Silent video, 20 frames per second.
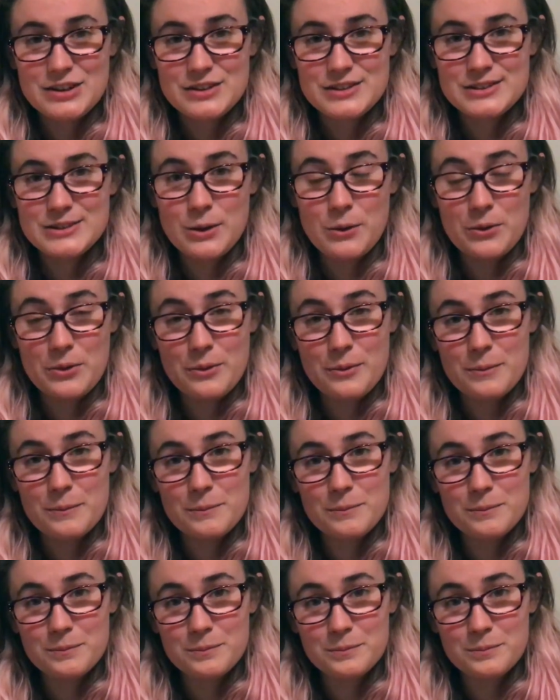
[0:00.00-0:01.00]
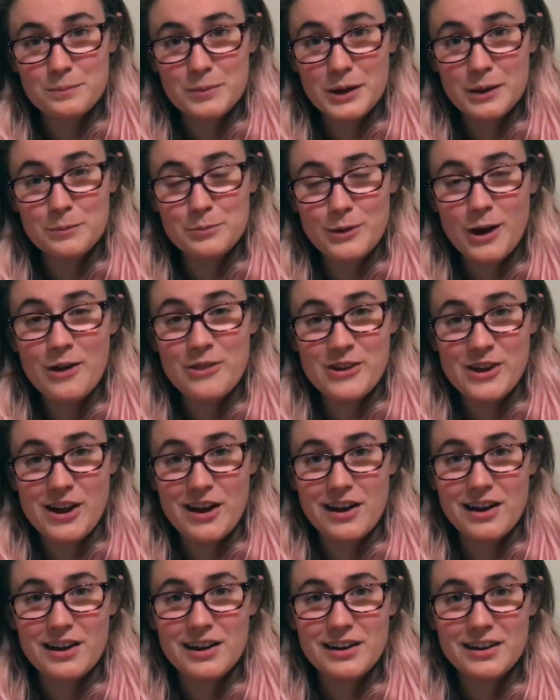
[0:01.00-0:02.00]
So Big
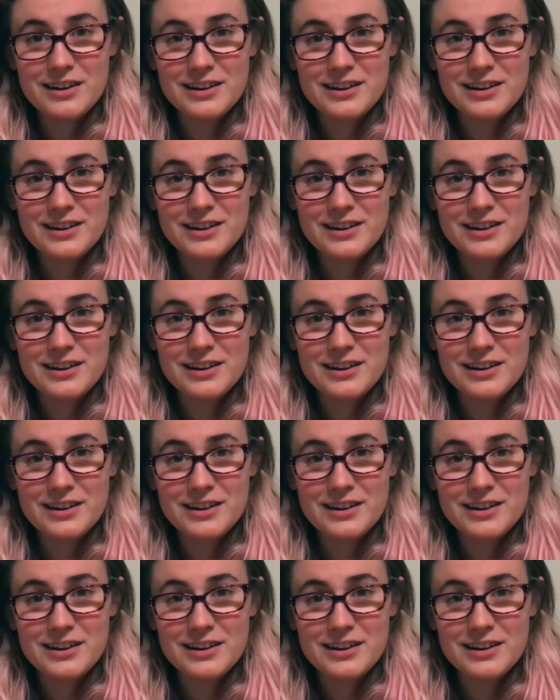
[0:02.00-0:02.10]
Brother